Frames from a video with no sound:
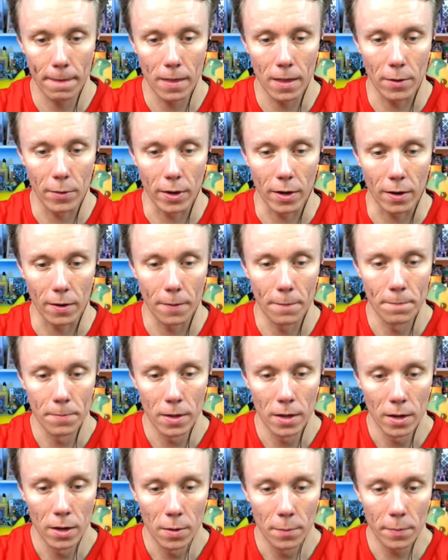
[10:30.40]
There we go.
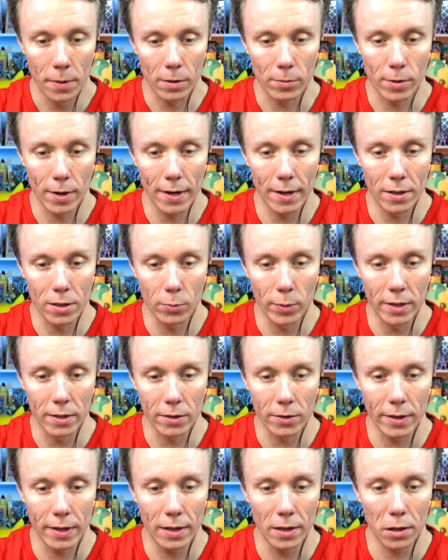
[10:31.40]
Put it right at the
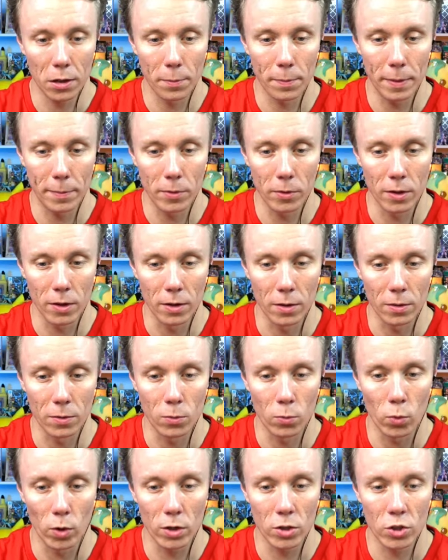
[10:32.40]
window here so people
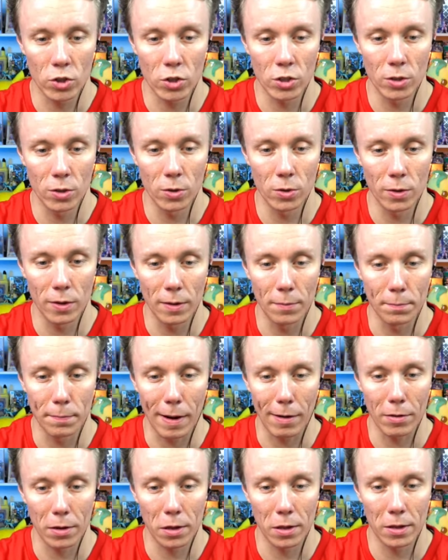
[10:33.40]
can watch you
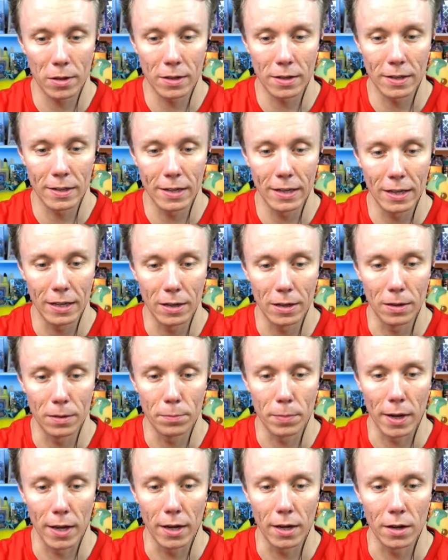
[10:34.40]
embarrassedly
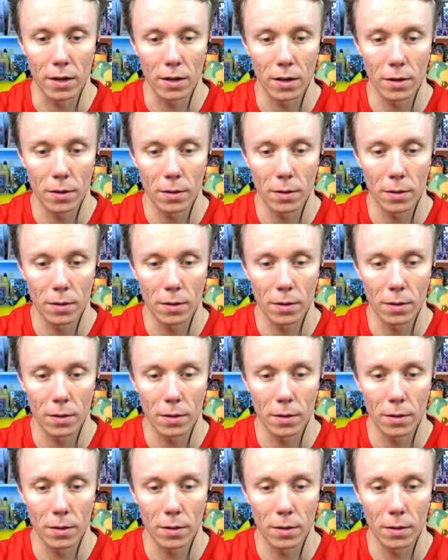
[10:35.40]
playing.